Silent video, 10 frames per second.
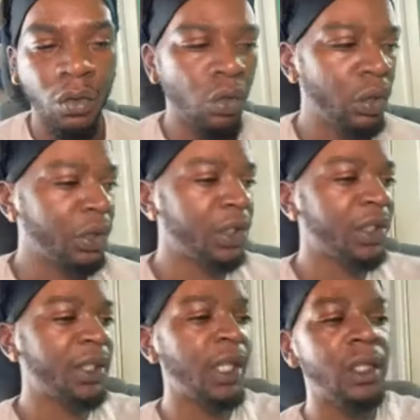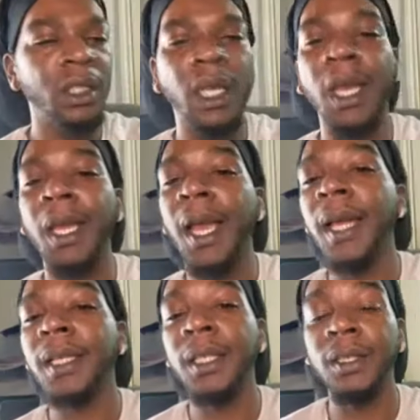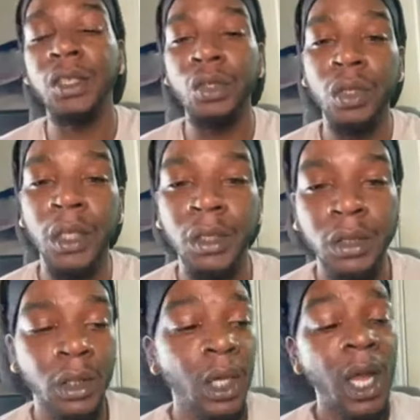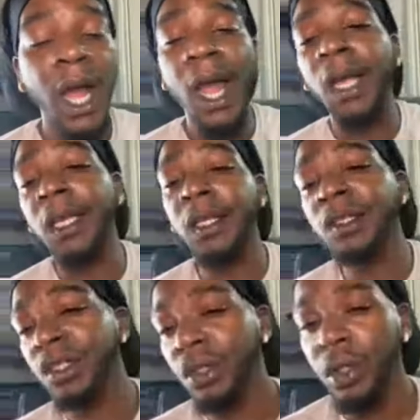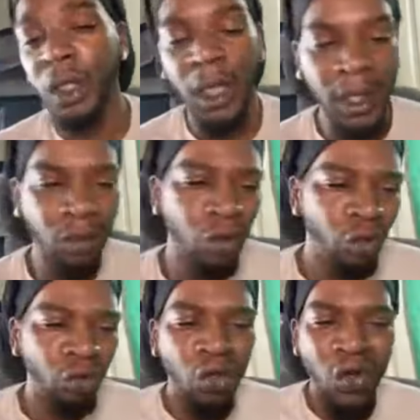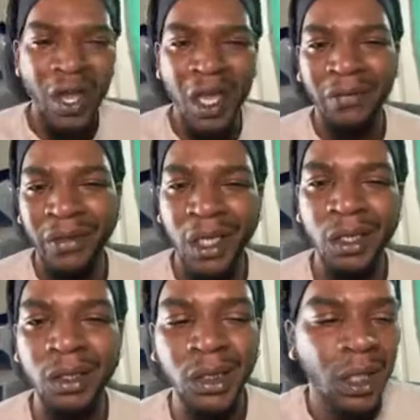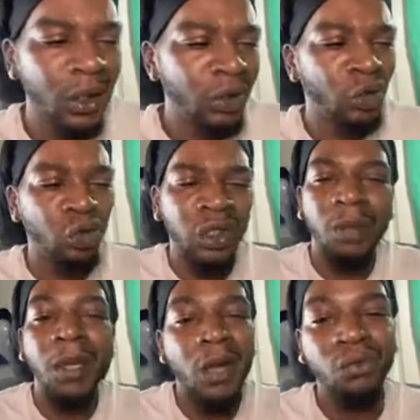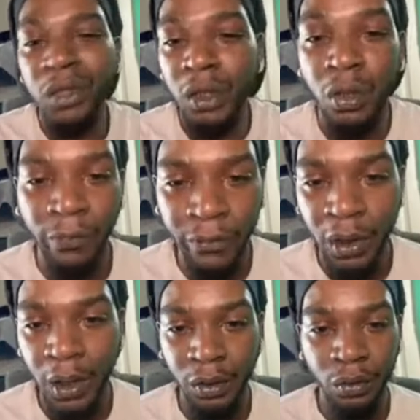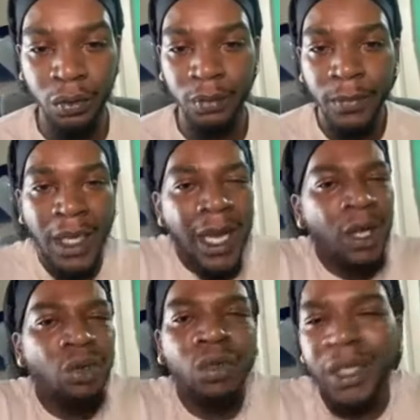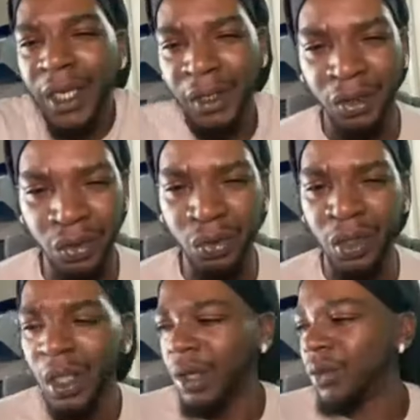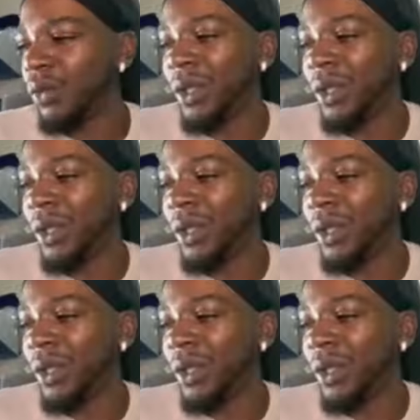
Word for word: Or just telling it, hey, i get to you later. i get to you later. I know you're going to have days that you say, no, I really don't feel like doing it. I don't care to do it.